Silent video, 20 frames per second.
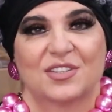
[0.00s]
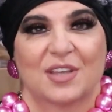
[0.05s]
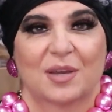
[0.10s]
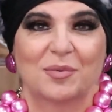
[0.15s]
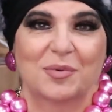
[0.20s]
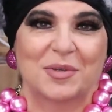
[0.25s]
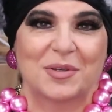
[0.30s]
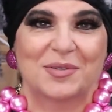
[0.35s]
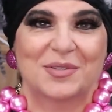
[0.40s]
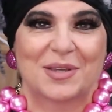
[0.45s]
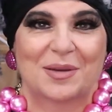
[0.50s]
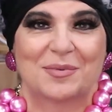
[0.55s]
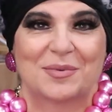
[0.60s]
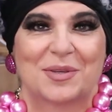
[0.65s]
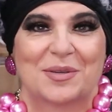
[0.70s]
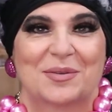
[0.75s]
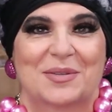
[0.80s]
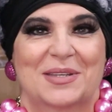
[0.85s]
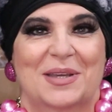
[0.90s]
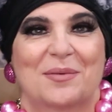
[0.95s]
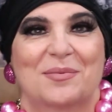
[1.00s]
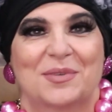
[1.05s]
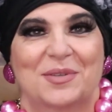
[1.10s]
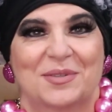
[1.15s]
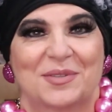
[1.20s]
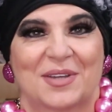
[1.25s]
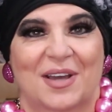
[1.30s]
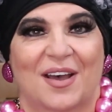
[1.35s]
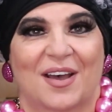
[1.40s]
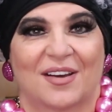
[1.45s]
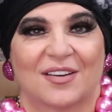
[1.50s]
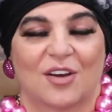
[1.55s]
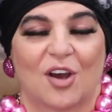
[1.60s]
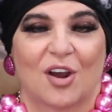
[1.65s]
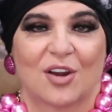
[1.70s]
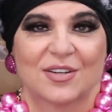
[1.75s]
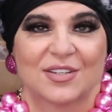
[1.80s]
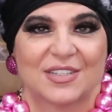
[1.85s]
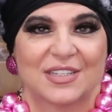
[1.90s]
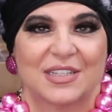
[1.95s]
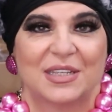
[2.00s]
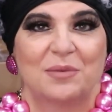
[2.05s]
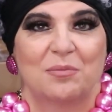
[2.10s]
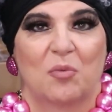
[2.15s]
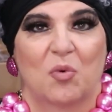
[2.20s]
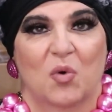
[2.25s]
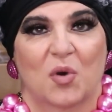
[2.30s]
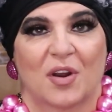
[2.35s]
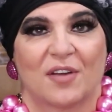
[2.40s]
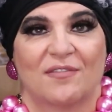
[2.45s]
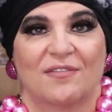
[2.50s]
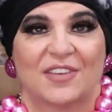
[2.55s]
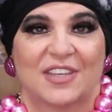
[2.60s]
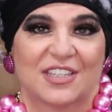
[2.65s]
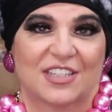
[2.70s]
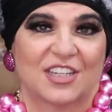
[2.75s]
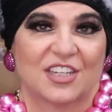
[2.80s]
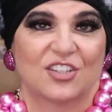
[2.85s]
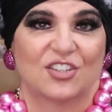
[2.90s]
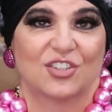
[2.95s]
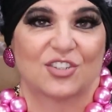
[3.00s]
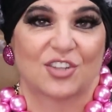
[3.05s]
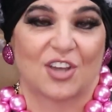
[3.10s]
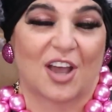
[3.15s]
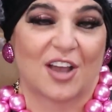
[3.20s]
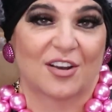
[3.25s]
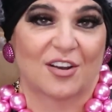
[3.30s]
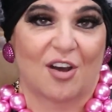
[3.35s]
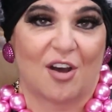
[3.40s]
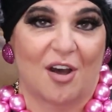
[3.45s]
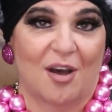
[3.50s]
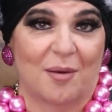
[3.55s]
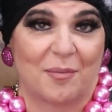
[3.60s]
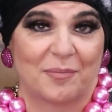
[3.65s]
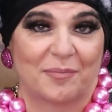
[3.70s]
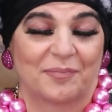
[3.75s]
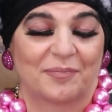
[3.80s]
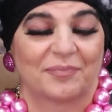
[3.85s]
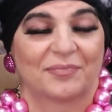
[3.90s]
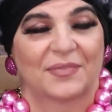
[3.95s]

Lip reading: www.rcmoorevintage.com.